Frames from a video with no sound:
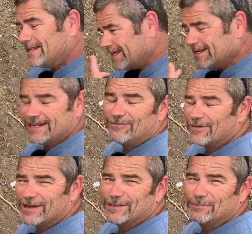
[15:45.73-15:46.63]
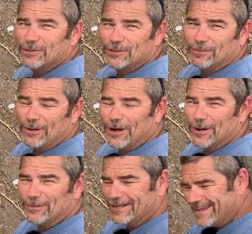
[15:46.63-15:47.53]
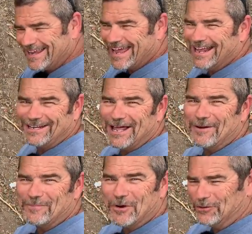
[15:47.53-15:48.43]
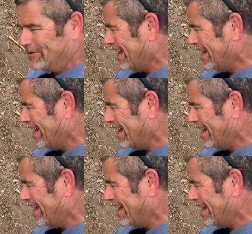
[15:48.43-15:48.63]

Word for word: and then he finally blew it apart. But he had a lot more